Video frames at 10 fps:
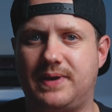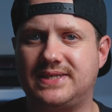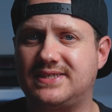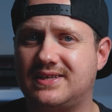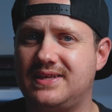
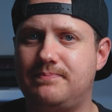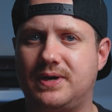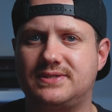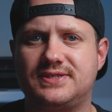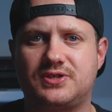Basically,
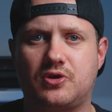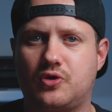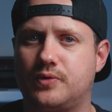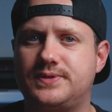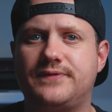buses are
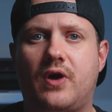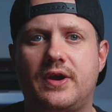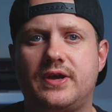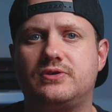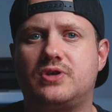groups of
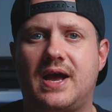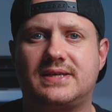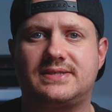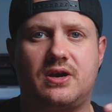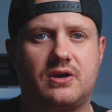audio
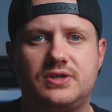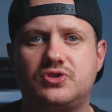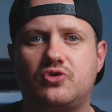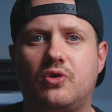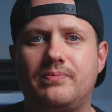tracks that are
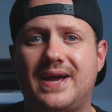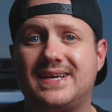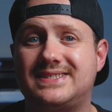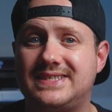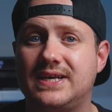controlled by
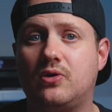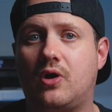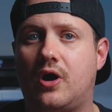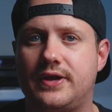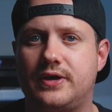a
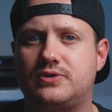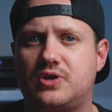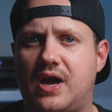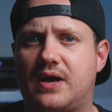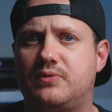single audio
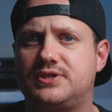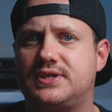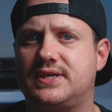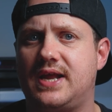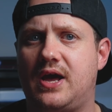track,
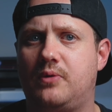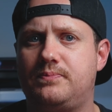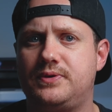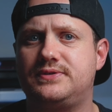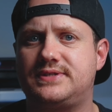which can
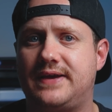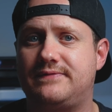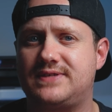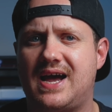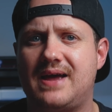help you
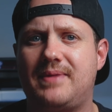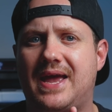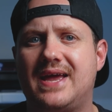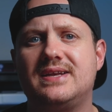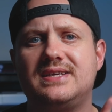save time
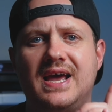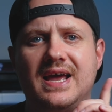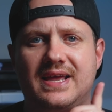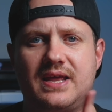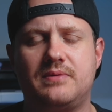and
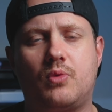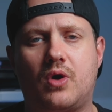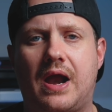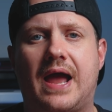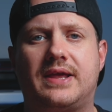get a
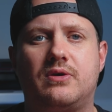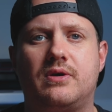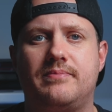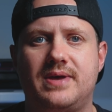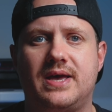more
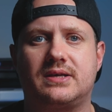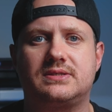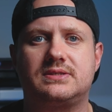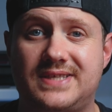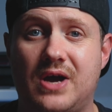accurate
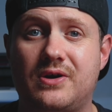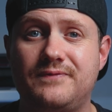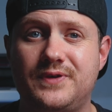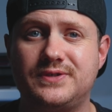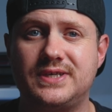mix. Sound
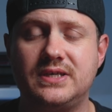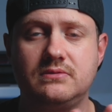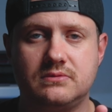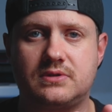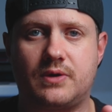
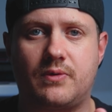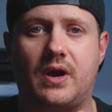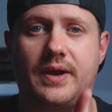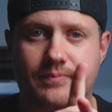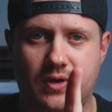confusing? Don't
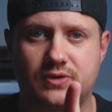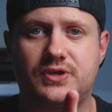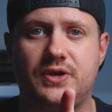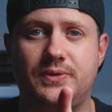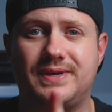worry, I'll
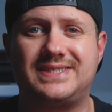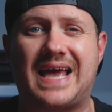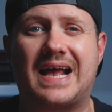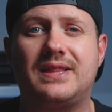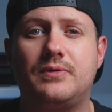show you
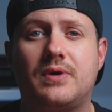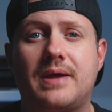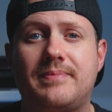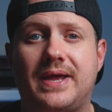exactly what I